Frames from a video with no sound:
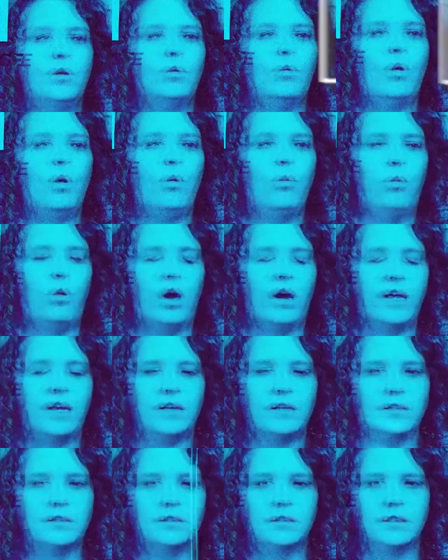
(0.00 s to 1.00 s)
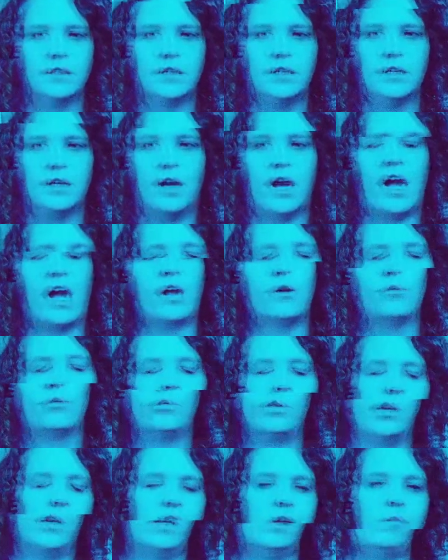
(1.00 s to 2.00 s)
Well, one, I
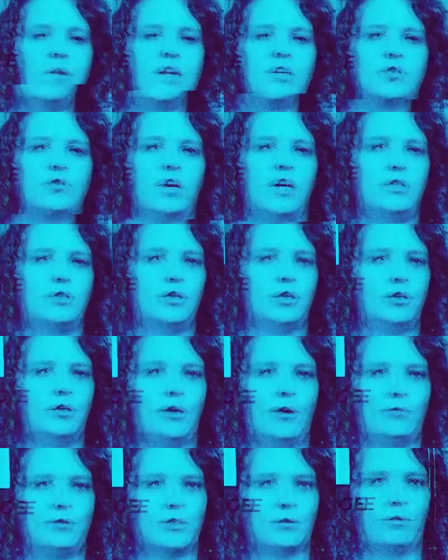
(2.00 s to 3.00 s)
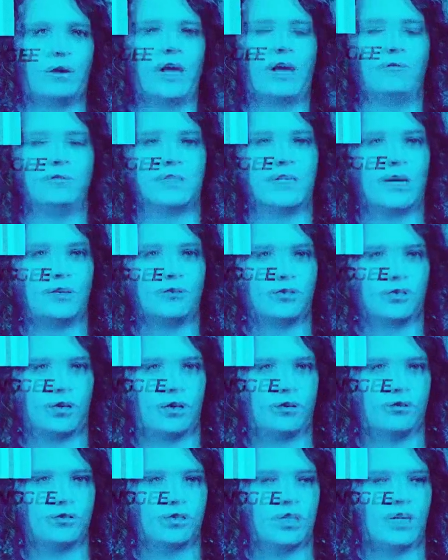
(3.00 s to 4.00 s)
really made sure I took notes when I was at
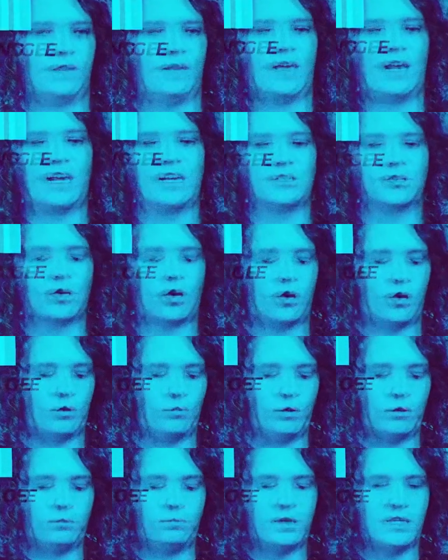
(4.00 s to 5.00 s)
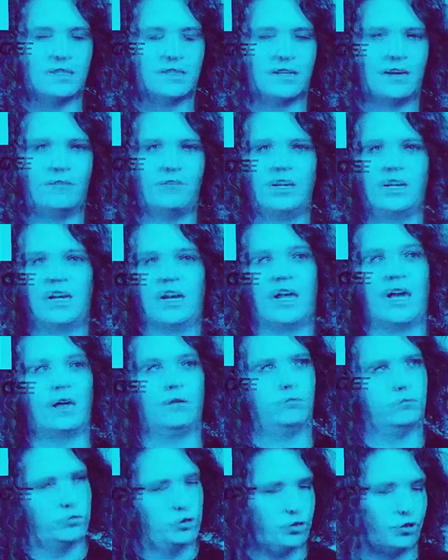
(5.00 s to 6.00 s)
church, and then I started with B seven, and
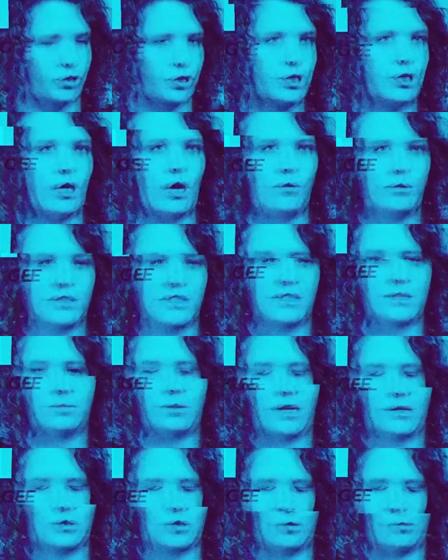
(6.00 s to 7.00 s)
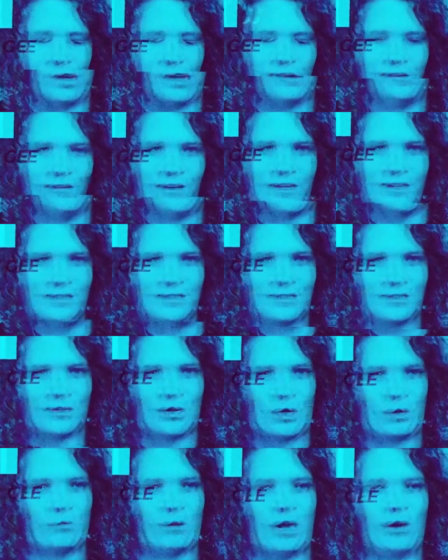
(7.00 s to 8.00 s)
I took notes, as Pastor Michael likes to
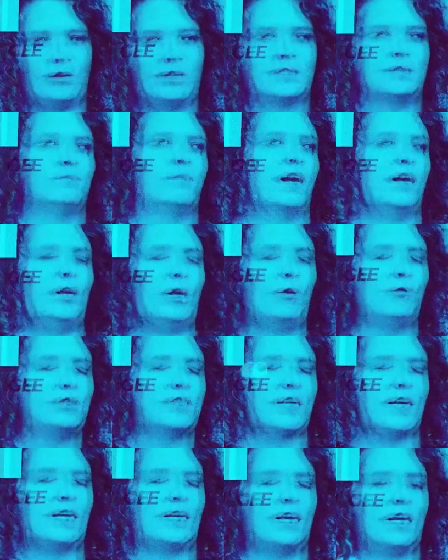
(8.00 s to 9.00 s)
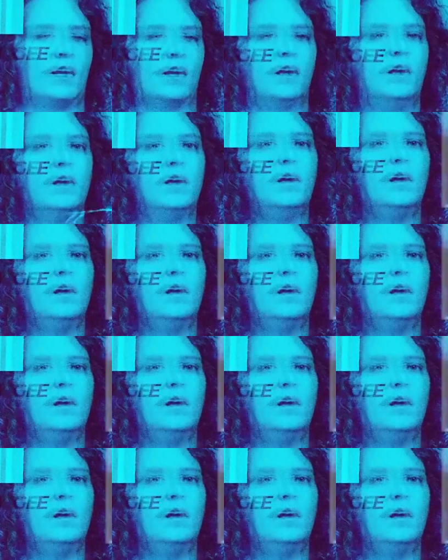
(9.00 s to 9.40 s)
talk about, is my note taking.